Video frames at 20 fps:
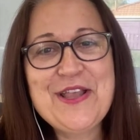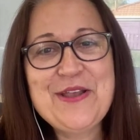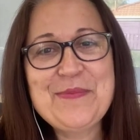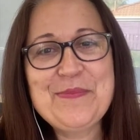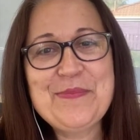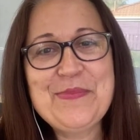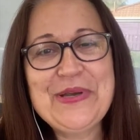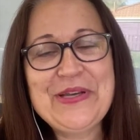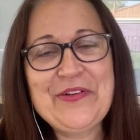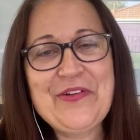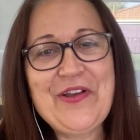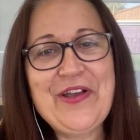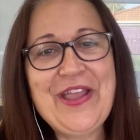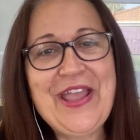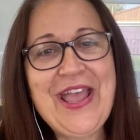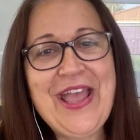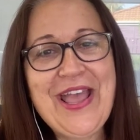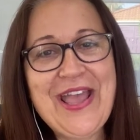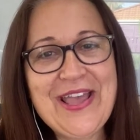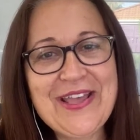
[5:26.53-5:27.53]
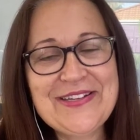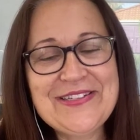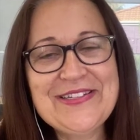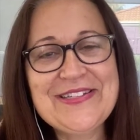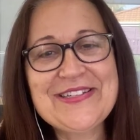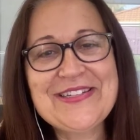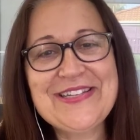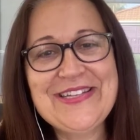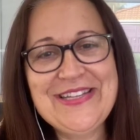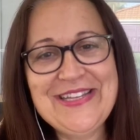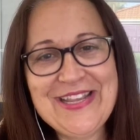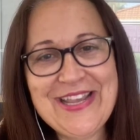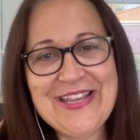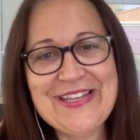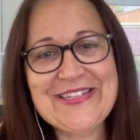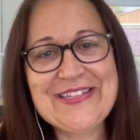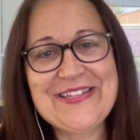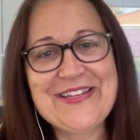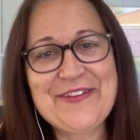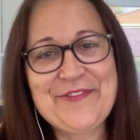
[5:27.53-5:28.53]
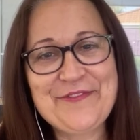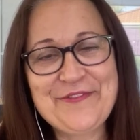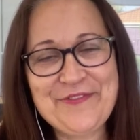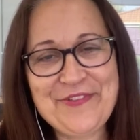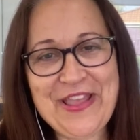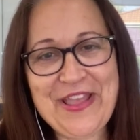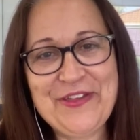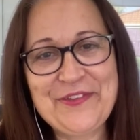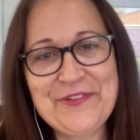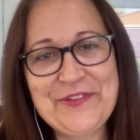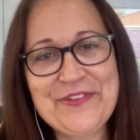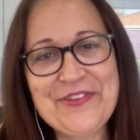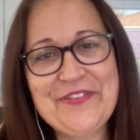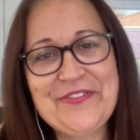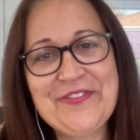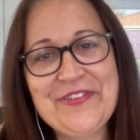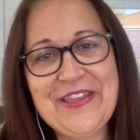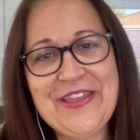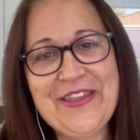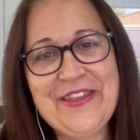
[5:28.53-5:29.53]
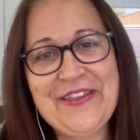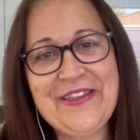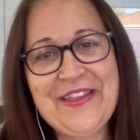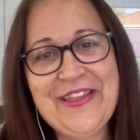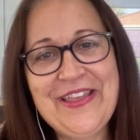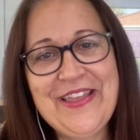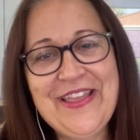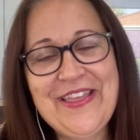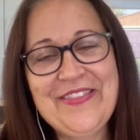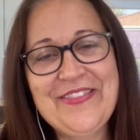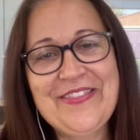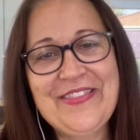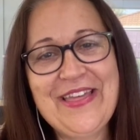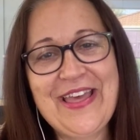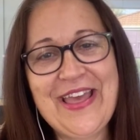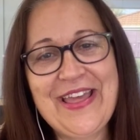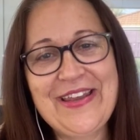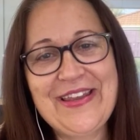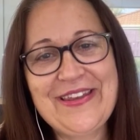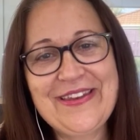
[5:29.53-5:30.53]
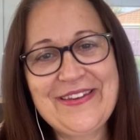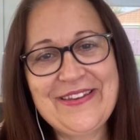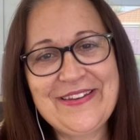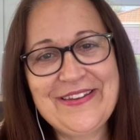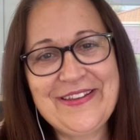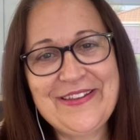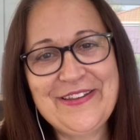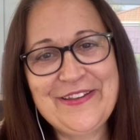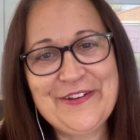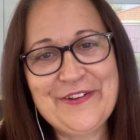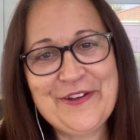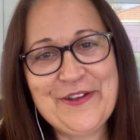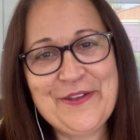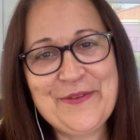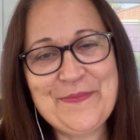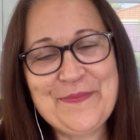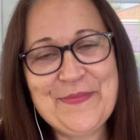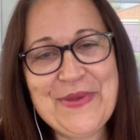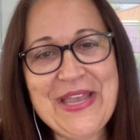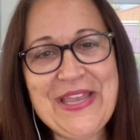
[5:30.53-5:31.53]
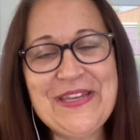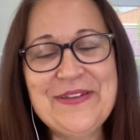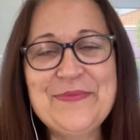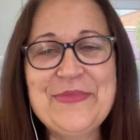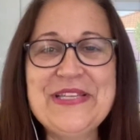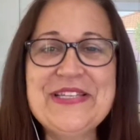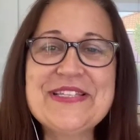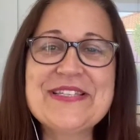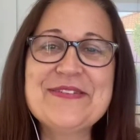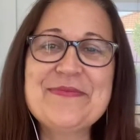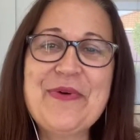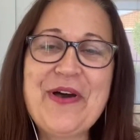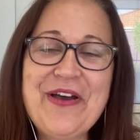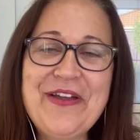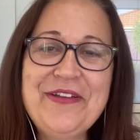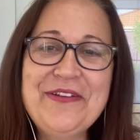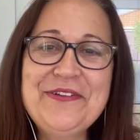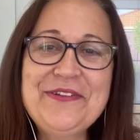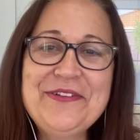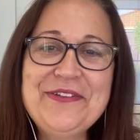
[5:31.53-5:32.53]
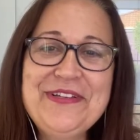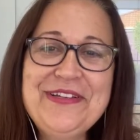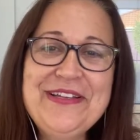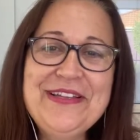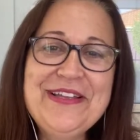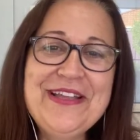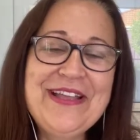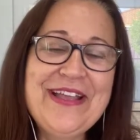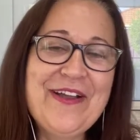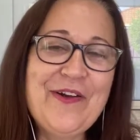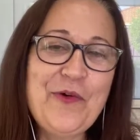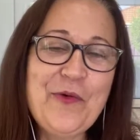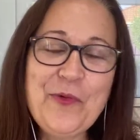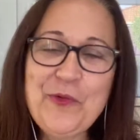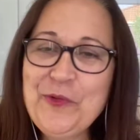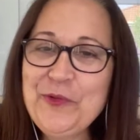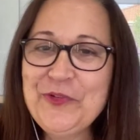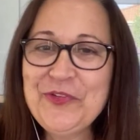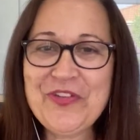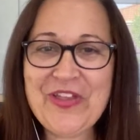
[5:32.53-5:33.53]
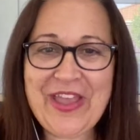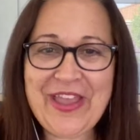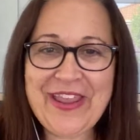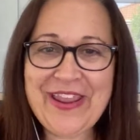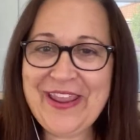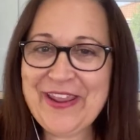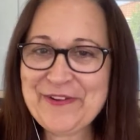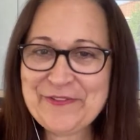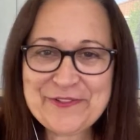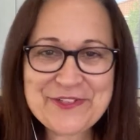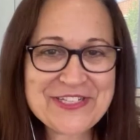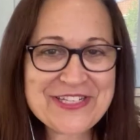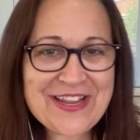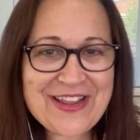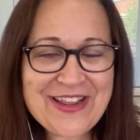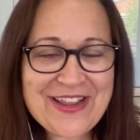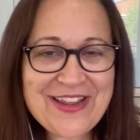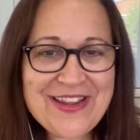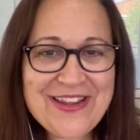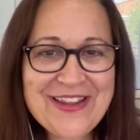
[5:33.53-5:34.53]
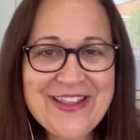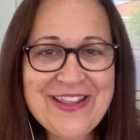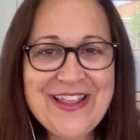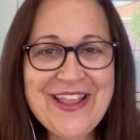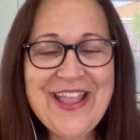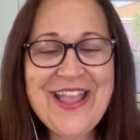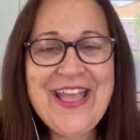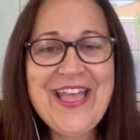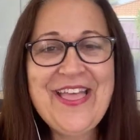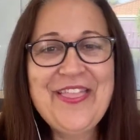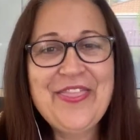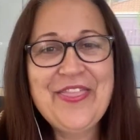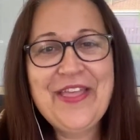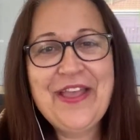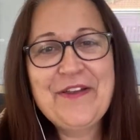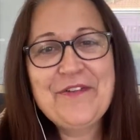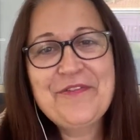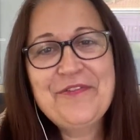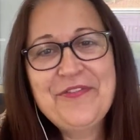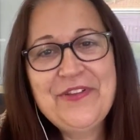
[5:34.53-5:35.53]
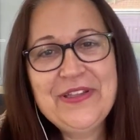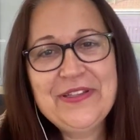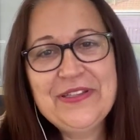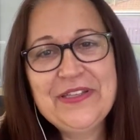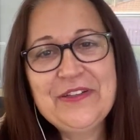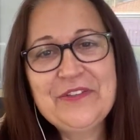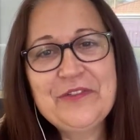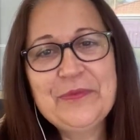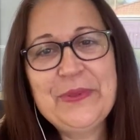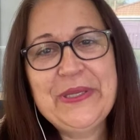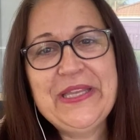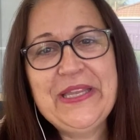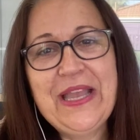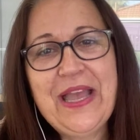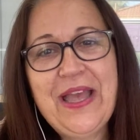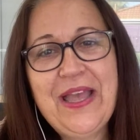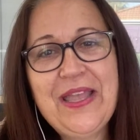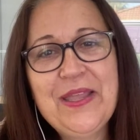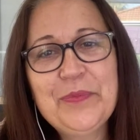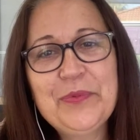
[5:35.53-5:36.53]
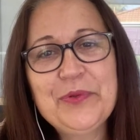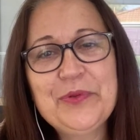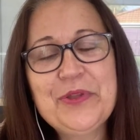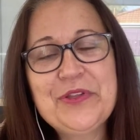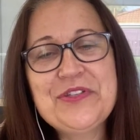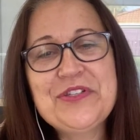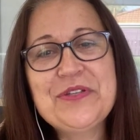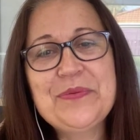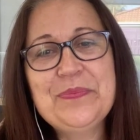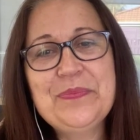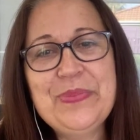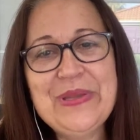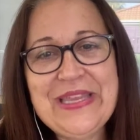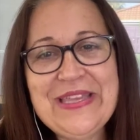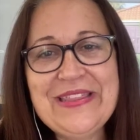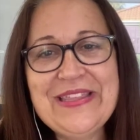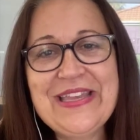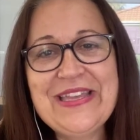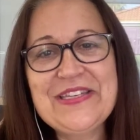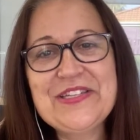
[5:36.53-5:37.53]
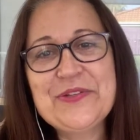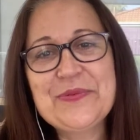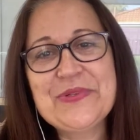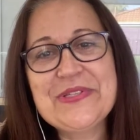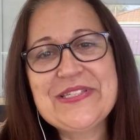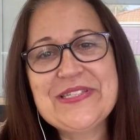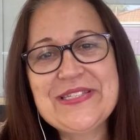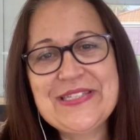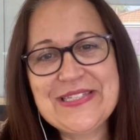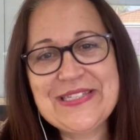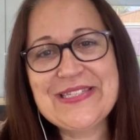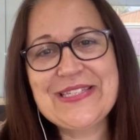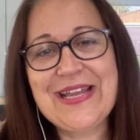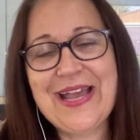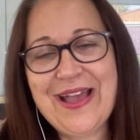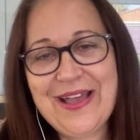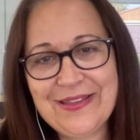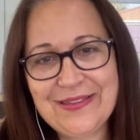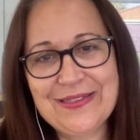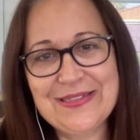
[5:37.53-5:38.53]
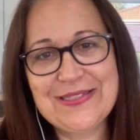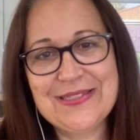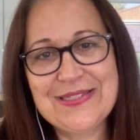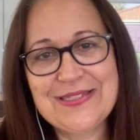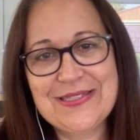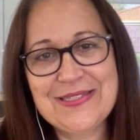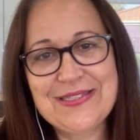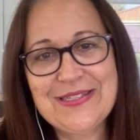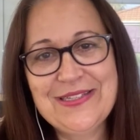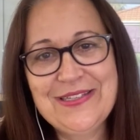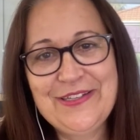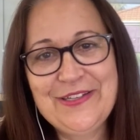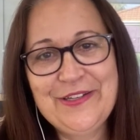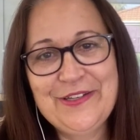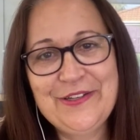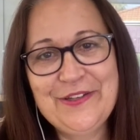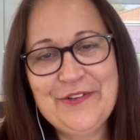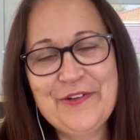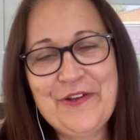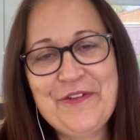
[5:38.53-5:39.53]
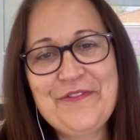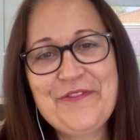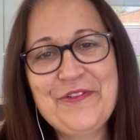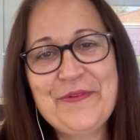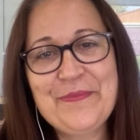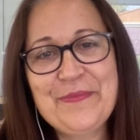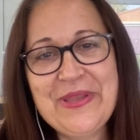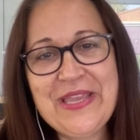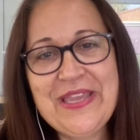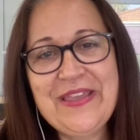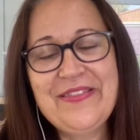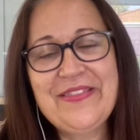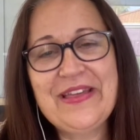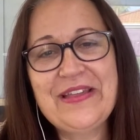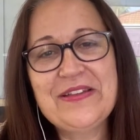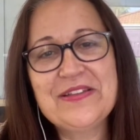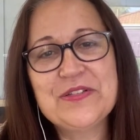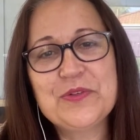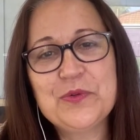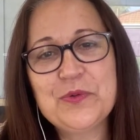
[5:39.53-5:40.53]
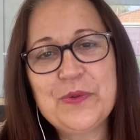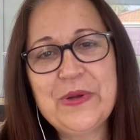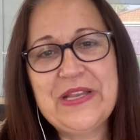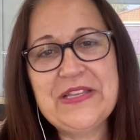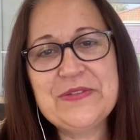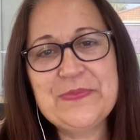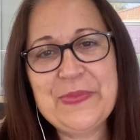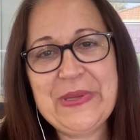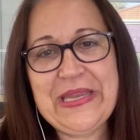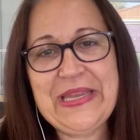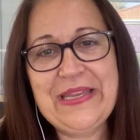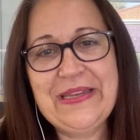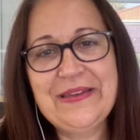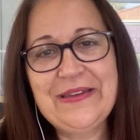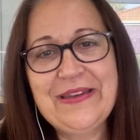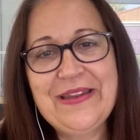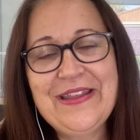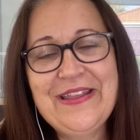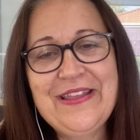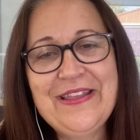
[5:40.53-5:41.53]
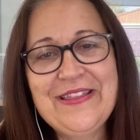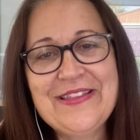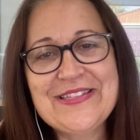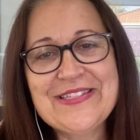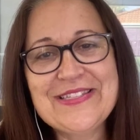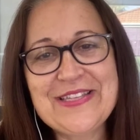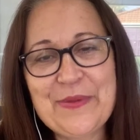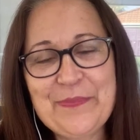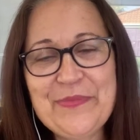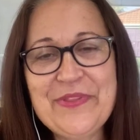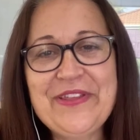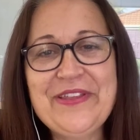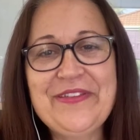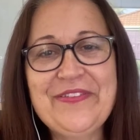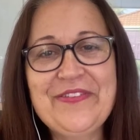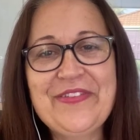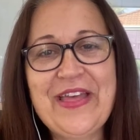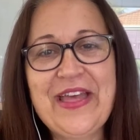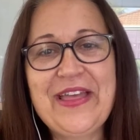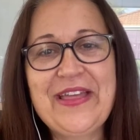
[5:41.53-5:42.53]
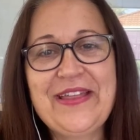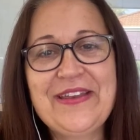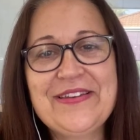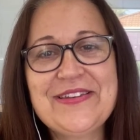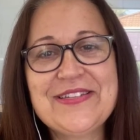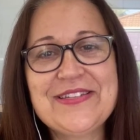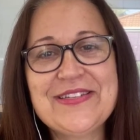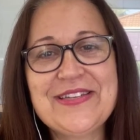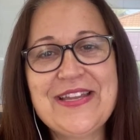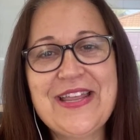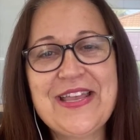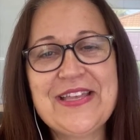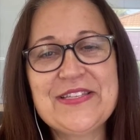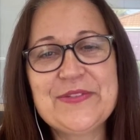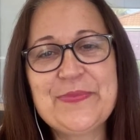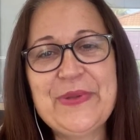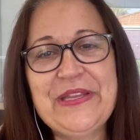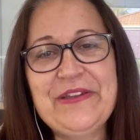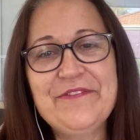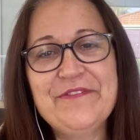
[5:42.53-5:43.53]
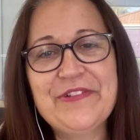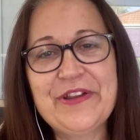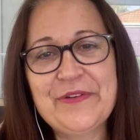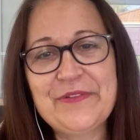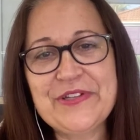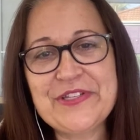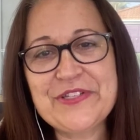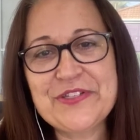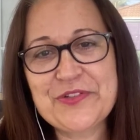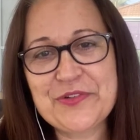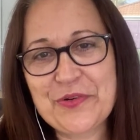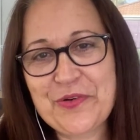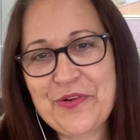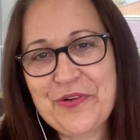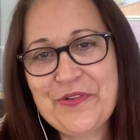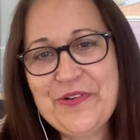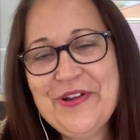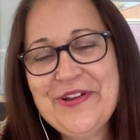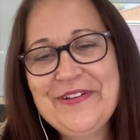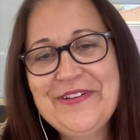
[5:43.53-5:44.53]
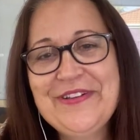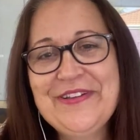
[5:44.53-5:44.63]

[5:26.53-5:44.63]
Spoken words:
but I hadn't yet found the thing that, made me smile all day, every day. That feeling of being able to be there to assist others. For me, that has always been something that has been very strong.